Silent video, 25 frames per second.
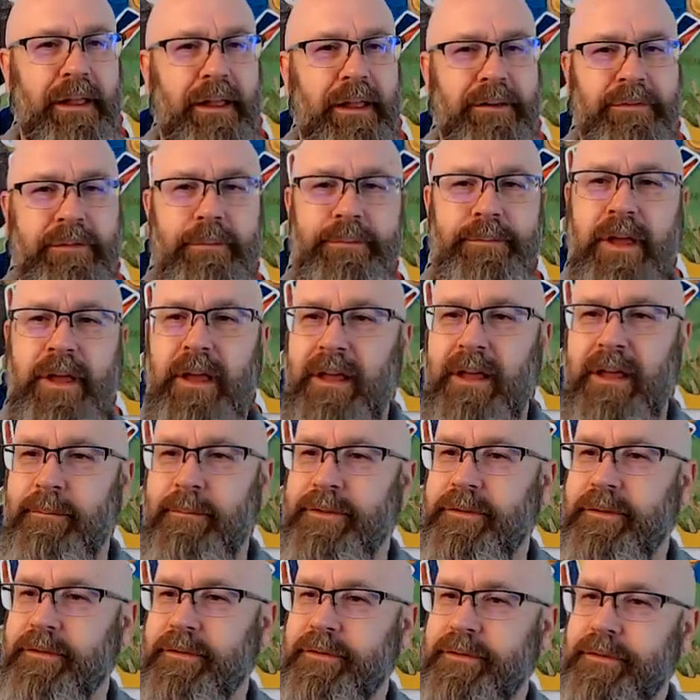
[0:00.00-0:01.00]
So I'm talking
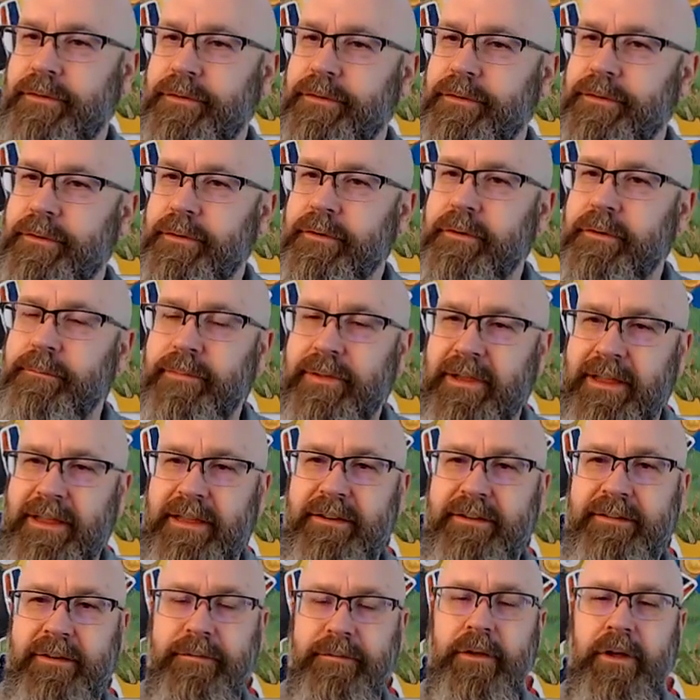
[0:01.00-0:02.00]
about this third
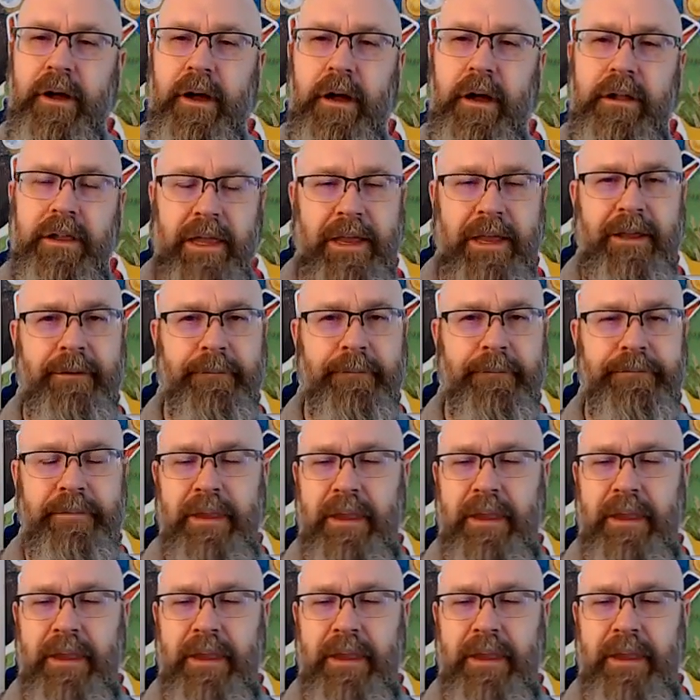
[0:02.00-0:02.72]
place of calling.